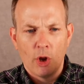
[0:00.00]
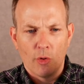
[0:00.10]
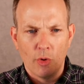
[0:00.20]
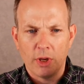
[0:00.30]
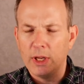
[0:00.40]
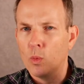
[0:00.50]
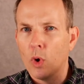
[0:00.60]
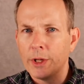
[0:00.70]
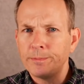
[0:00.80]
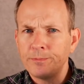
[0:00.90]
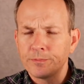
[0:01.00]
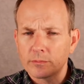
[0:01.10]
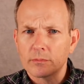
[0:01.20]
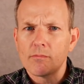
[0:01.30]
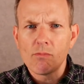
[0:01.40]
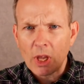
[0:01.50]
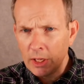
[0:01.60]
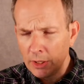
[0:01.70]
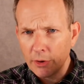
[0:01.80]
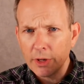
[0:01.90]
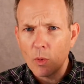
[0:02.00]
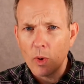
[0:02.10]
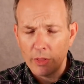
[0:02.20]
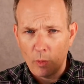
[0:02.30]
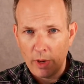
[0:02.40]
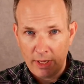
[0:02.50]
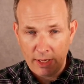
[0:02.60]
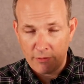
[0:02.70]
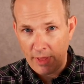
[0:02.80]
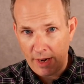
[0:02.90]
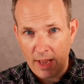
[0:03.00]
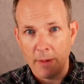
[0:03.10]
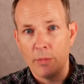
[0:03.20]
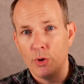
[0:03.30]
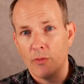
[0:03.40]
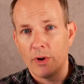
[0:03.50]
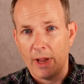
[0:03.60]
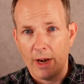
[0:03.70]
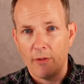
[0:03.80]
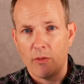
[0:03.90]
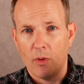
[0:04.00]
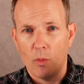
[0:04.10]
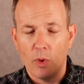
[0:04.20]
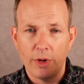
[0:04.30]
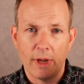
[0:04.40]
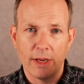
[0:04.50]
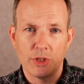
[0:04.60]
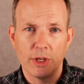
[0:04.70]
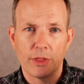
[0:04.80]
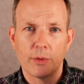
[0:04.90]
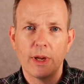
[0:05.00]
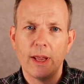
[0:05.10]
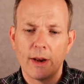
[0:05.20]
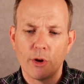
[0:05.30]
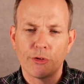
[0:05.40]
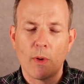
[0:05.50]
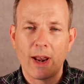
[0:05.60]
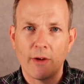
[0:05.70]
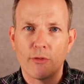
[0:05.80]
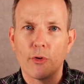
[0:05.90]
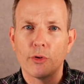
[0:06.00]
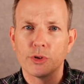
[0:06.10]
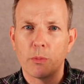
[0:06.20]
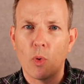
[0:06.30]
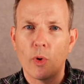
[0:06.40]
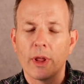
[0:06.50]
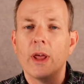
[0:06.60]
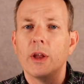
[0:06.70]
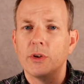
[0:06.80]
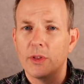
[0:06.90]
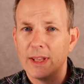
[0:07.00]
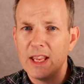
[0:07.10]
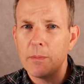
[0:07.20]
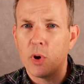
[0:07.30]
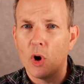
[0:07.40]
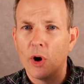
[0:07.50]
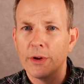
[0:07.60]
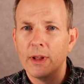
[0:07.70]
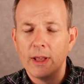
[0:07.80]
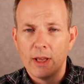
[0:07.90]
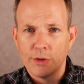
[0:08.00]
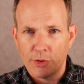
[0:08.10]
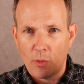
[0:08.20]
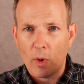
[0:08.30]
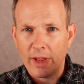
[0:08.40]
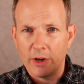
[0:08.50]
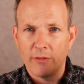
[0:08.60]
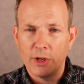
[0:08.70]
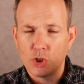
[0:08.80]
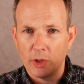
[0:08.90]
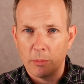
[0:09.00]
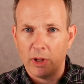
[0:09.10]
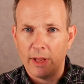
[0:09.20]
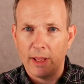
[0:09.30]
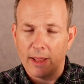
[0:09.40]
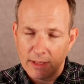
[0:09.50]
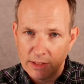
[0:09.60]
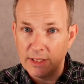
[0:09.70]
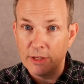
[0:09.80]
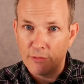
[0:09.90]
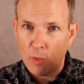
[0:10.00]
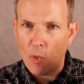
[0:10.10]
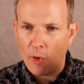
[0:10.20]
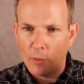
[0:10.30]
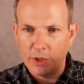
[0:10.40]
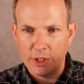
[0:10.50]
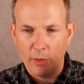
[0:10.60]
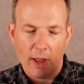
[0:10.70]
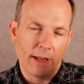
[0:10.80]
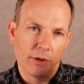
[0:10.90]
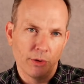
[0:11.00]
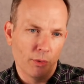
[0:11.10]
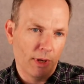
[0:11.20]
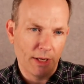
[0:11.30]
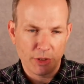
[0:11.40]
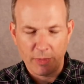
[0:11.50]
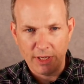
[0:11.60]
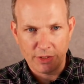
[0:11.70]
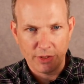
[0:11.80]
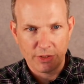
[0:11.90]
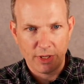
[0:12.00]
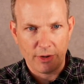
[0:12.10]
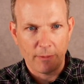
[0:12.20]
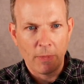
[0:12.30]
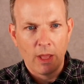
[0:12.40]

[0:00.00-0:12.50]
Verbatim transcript: Rook e one, clearing away the way again for that knight maneuver, knight f one, knight g three, and also adding further support to the e-pawn so that white could eventually play d four, which he would like to do, gain space in the center.